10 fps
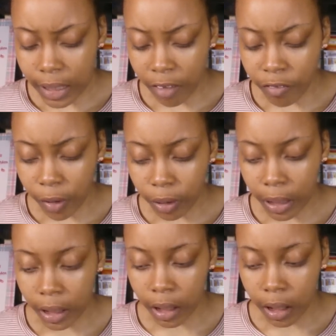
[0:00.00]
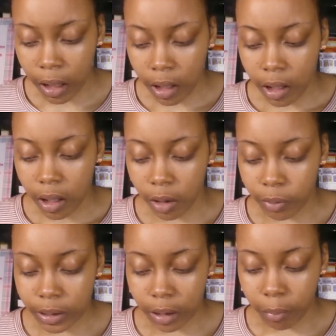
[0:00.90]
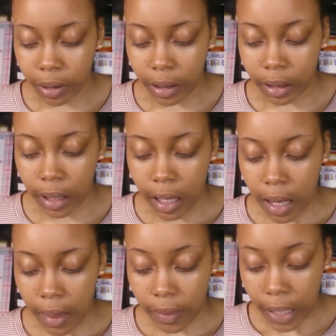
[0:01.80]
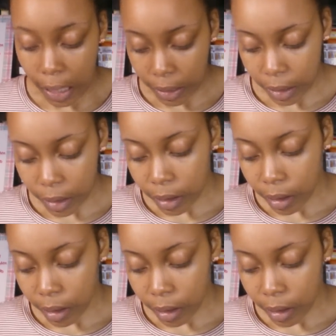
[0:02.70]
And I felt like it was something that I needed.